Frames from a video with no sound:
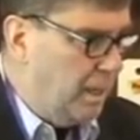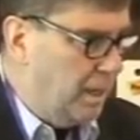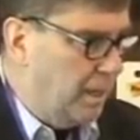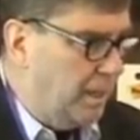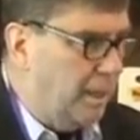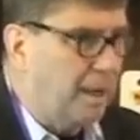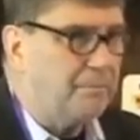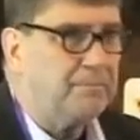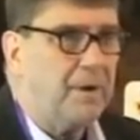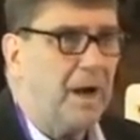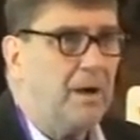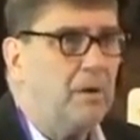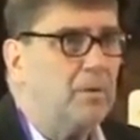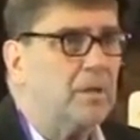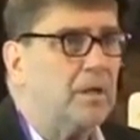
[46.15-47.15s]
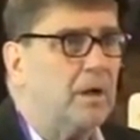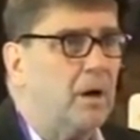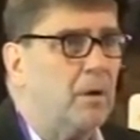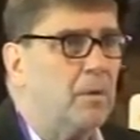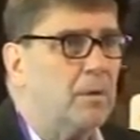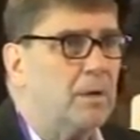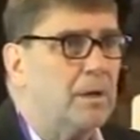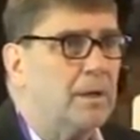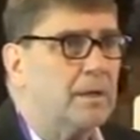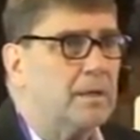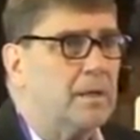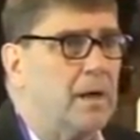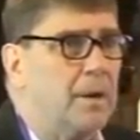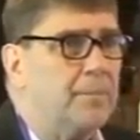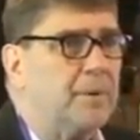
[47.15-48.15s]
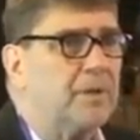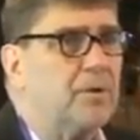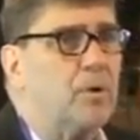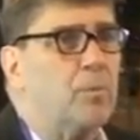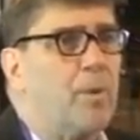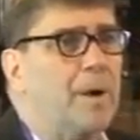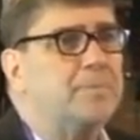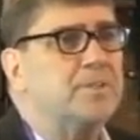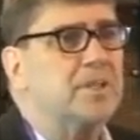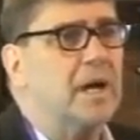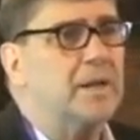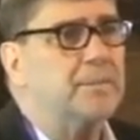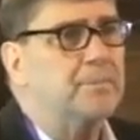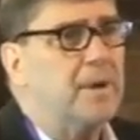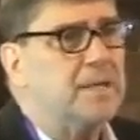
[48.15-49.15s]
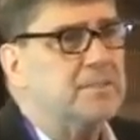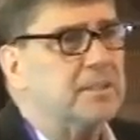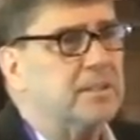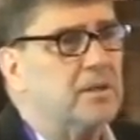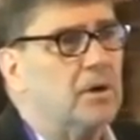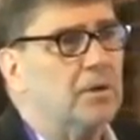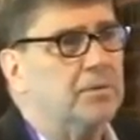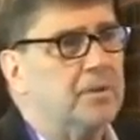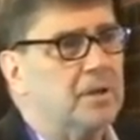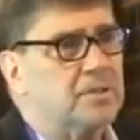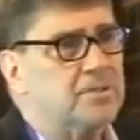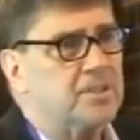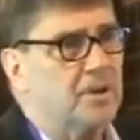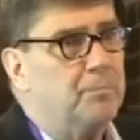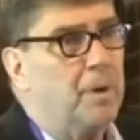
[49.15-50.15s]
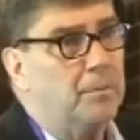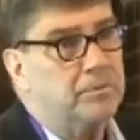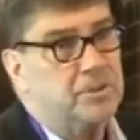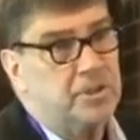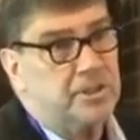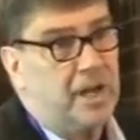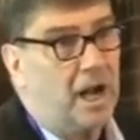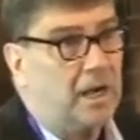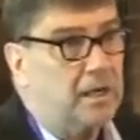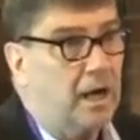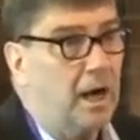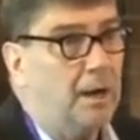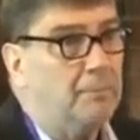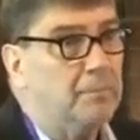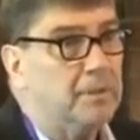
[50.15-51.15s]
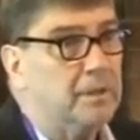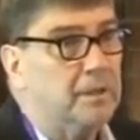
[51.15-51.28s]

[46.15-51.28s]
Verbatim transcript: I, I, I own a, a company or a website basically called uh, self publishing dot com.